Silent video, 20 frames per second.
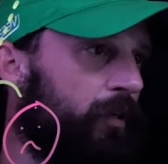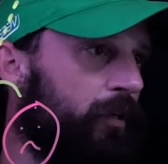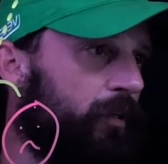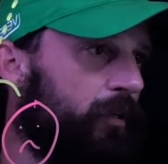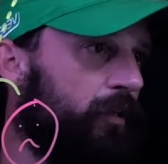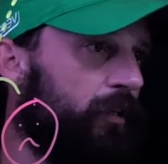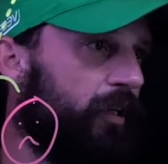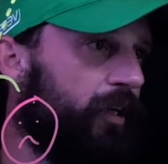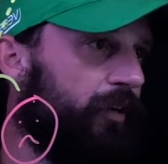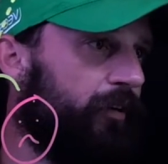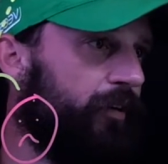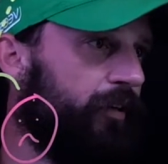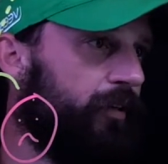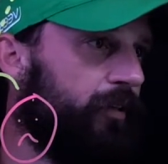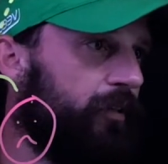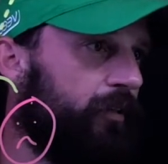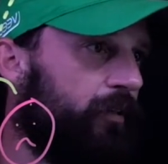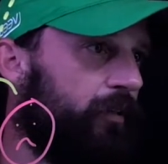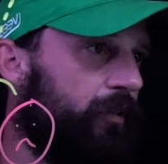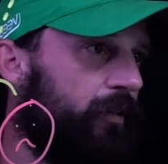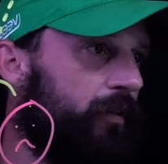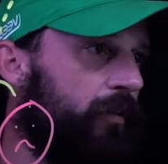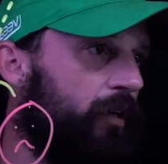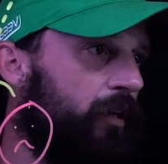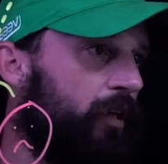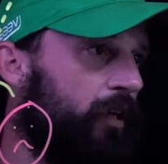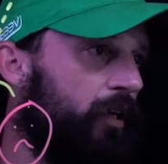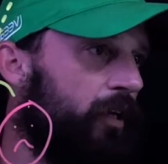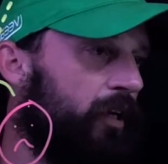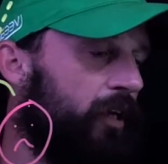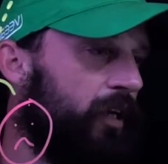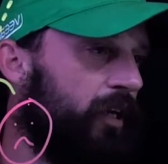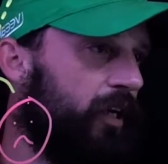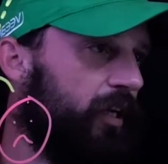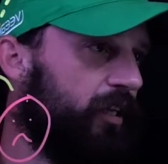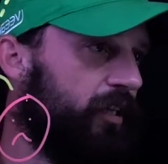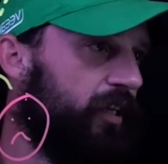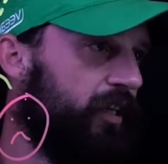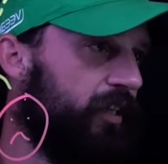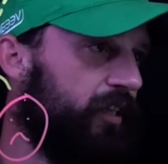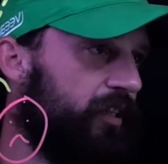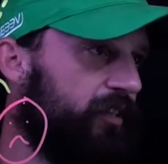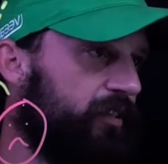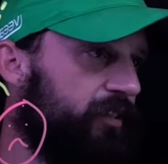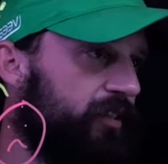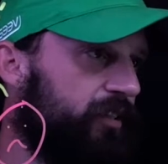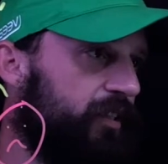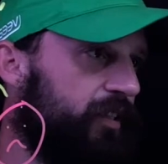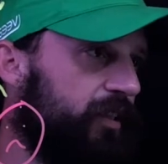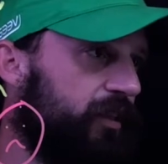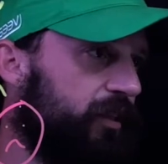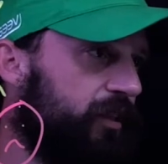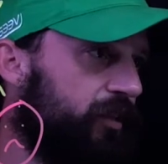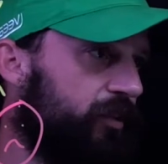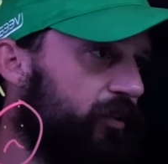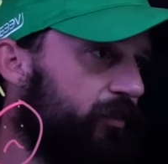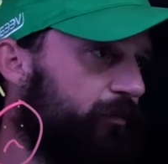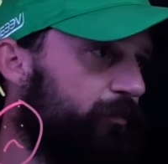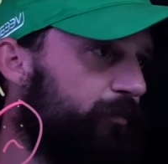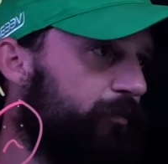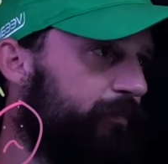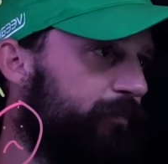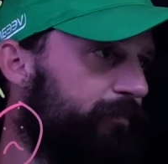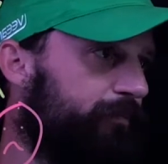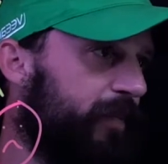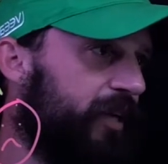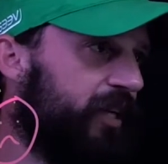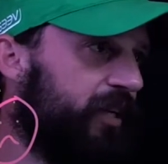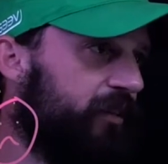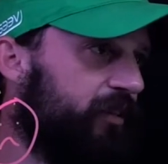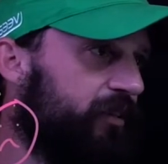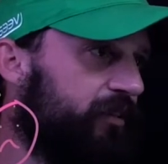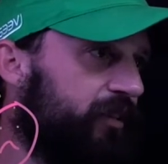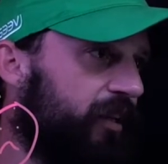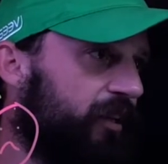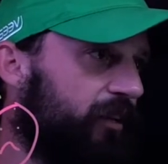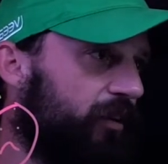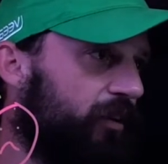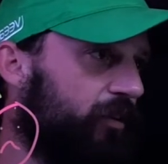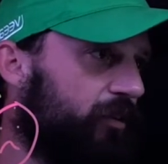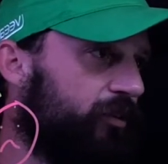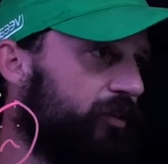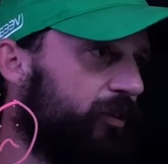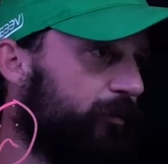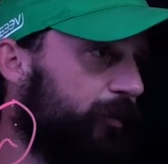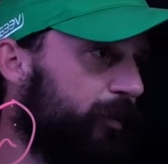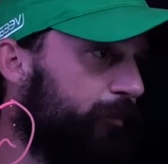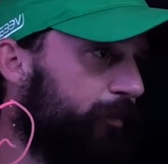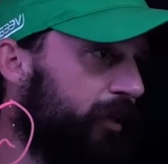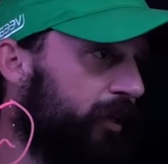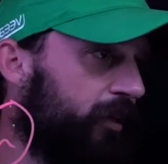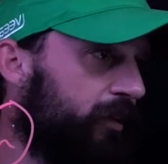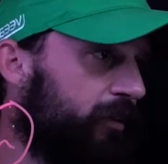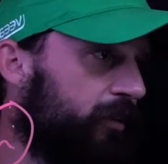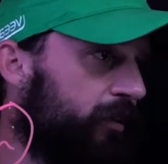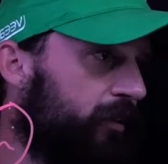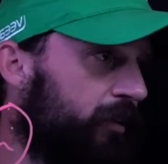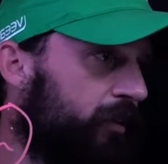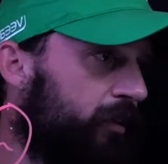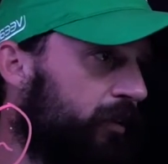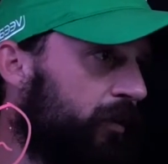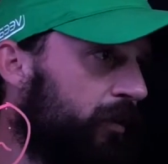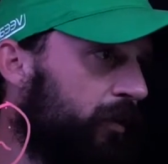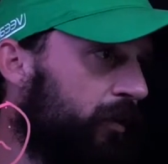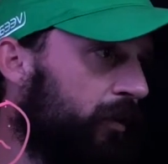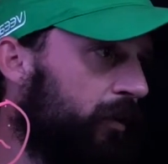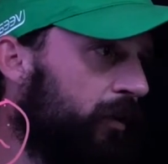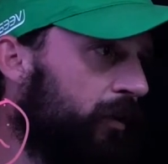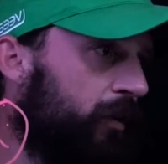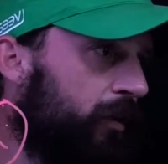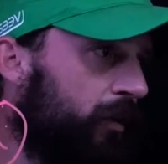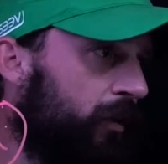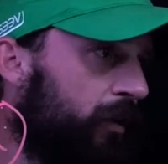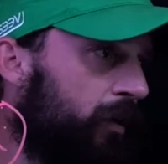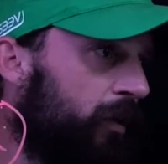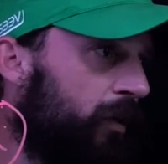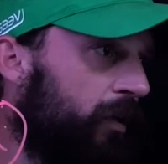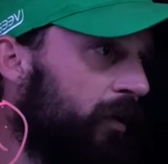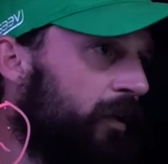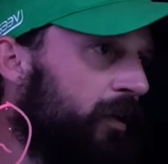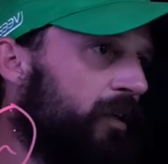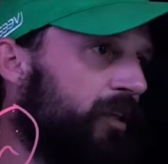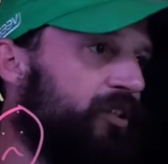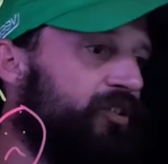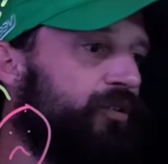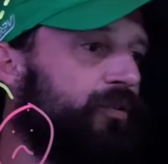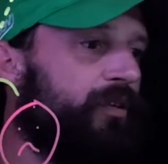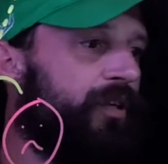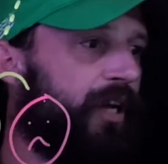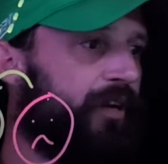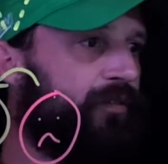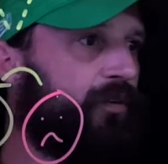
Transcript: lettering. Again, this is the, making this that long-term impact. Because you never